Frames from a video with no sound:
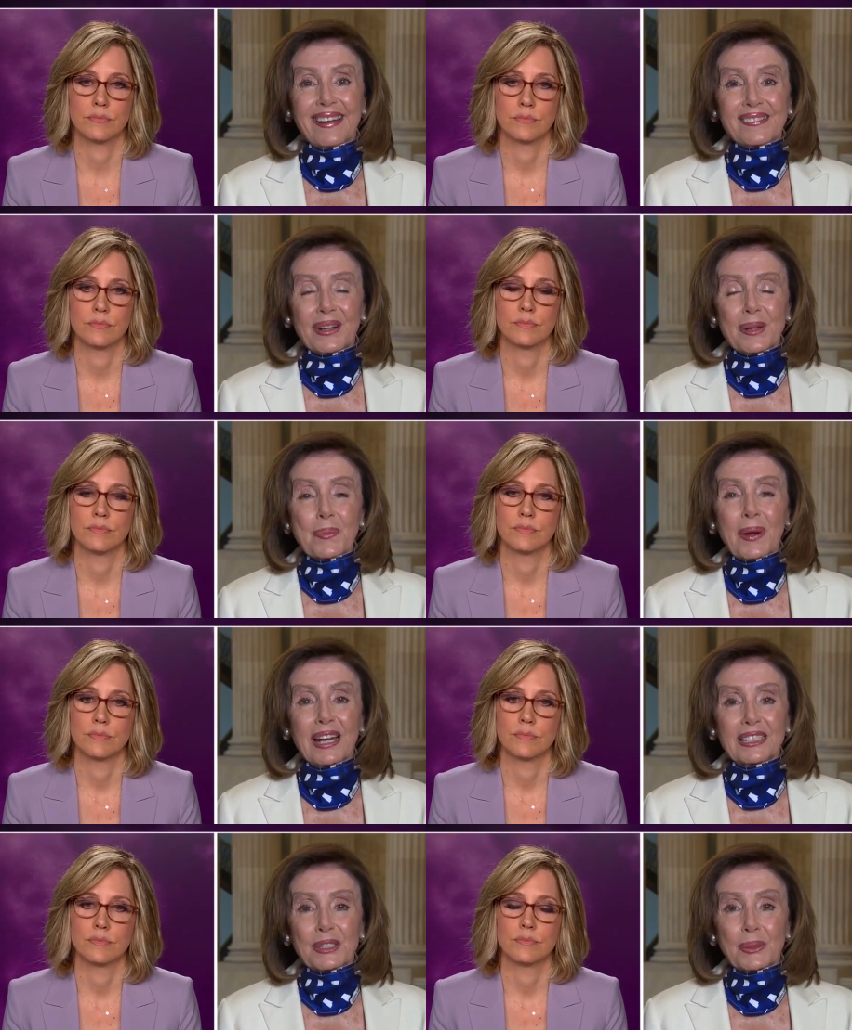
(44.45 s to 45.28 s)
Speaker 1: Very
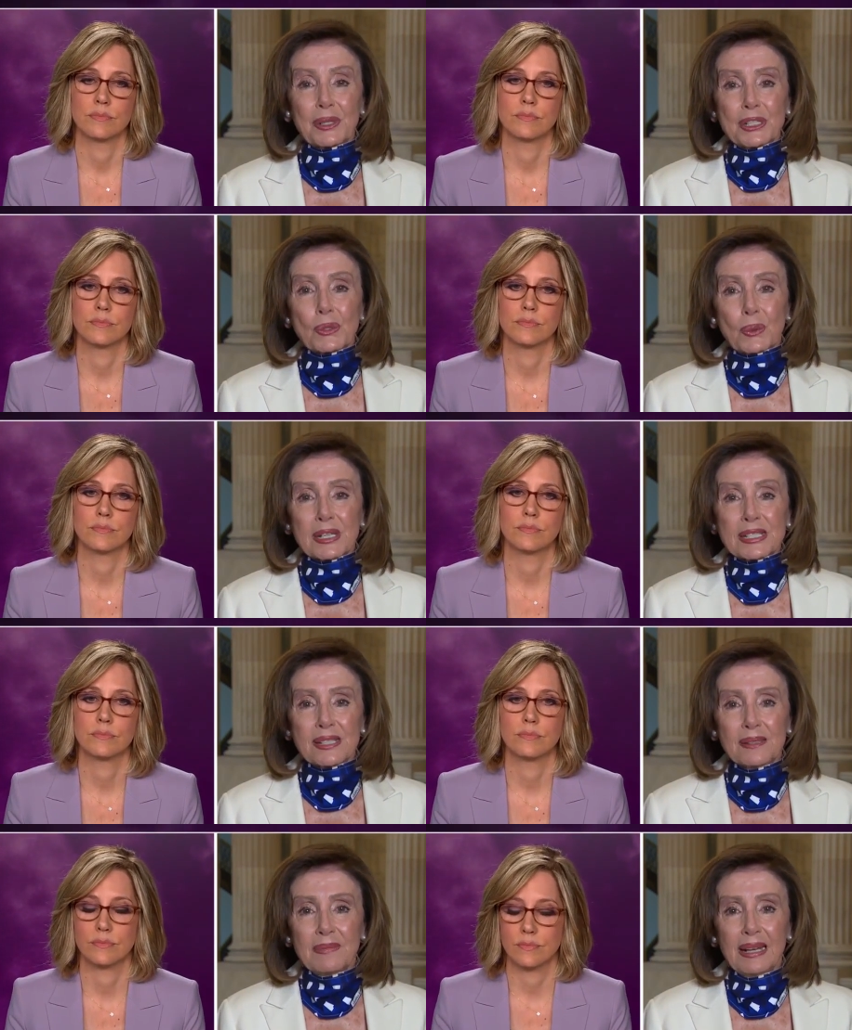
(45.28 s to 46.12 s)
proud to endorse
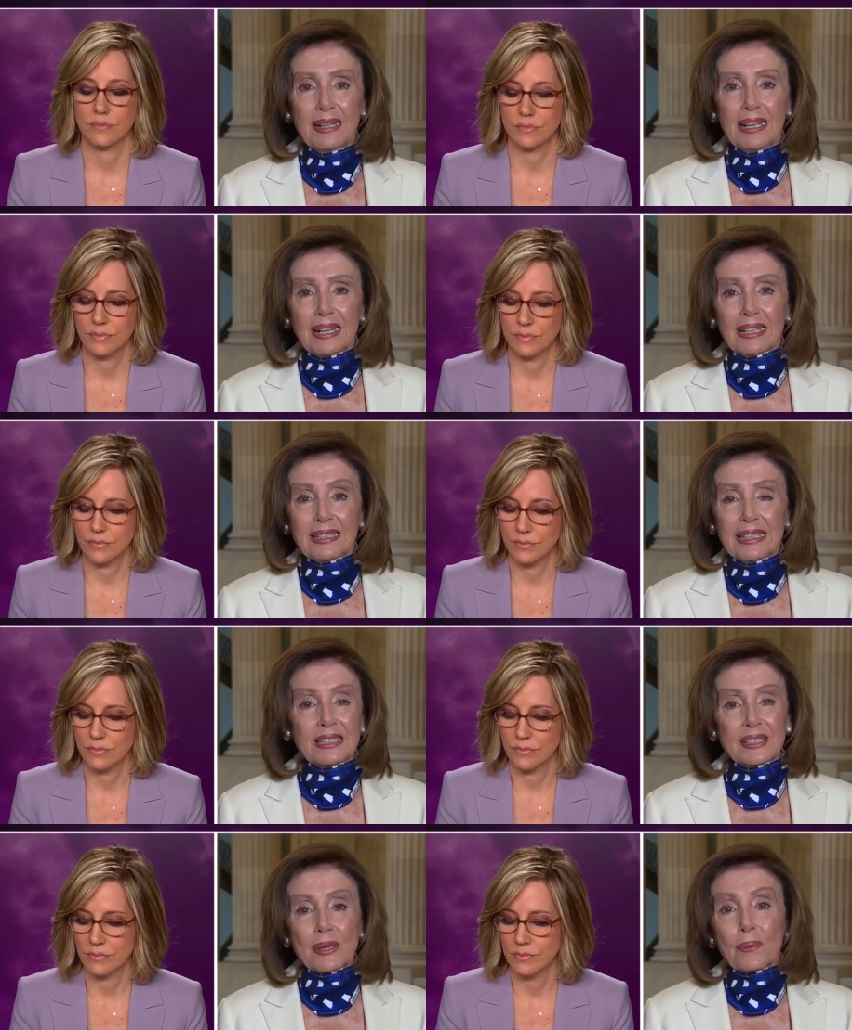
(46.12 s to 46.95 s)
him. Uh,
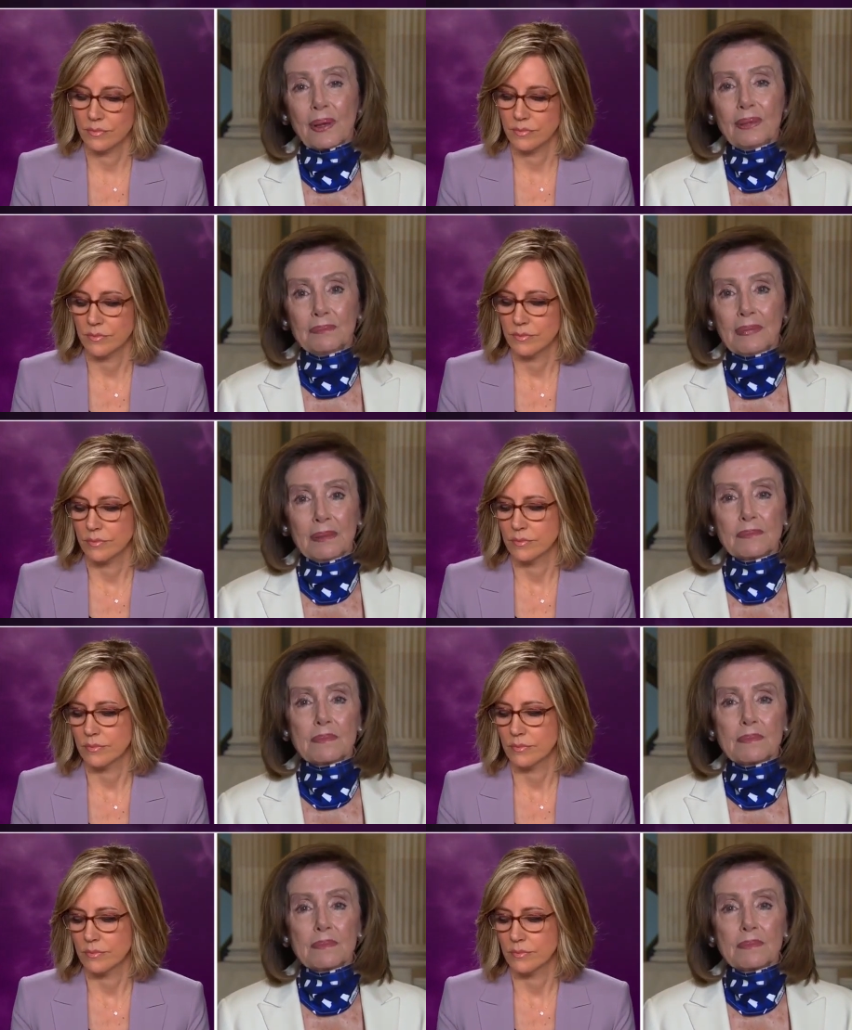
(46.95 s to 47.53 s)
and so I'm, I'm